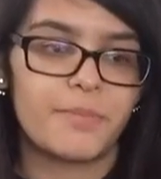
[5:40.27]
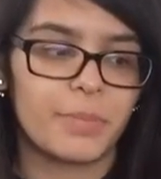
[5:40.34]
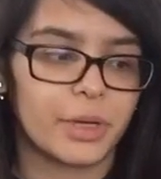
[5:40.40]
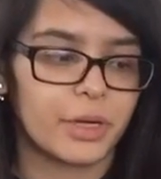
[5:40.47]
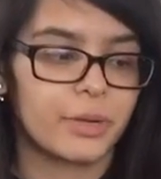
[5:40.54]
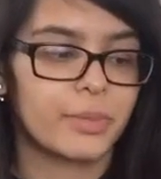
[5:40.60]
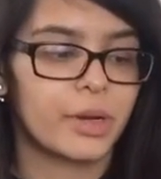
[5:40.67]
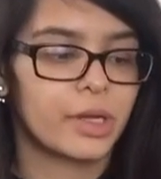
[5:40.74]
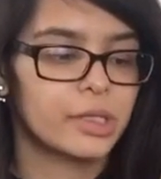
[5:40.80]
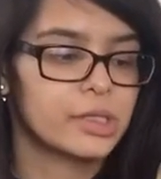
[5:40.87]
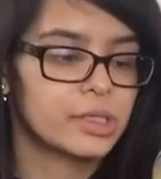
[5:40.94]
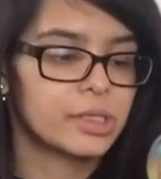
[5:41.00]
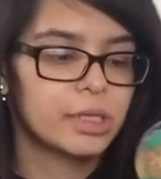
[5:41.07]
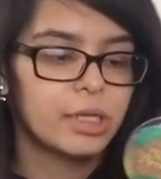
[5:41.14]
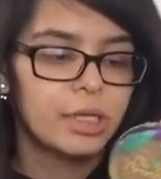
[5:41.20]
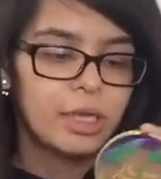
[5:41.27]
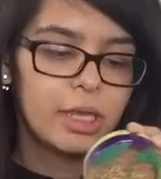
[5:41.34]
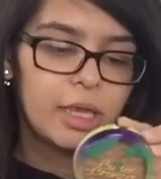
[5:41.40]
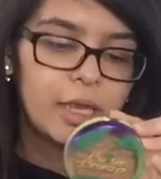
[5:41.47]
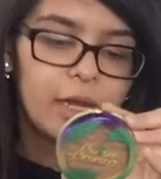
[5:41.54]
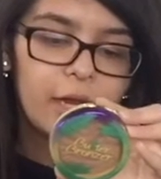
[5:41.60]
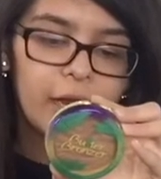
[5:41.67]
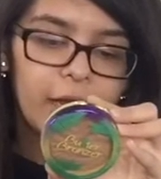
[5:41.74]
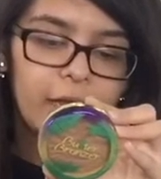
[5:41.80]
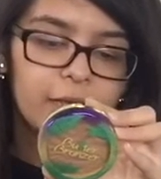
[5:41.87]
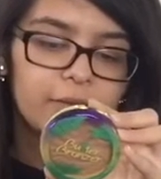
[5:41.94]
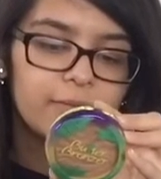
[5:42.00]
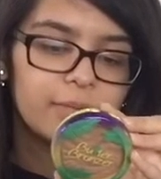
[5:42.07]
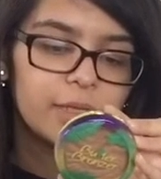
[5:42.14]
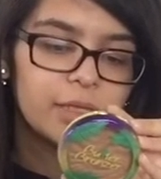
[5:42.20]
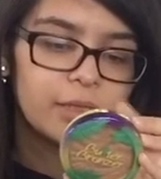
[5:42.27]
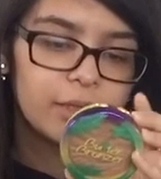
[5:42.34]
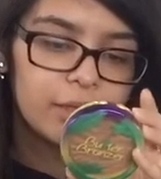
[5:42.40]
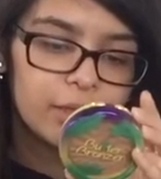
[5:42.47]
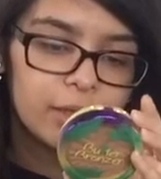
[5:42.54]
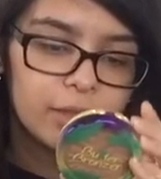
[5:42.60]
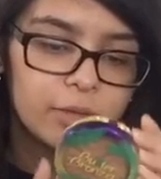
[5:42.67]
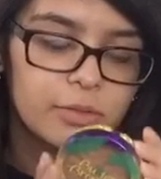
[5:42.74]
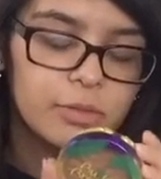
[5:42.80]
Butter Bronzer. And I am in,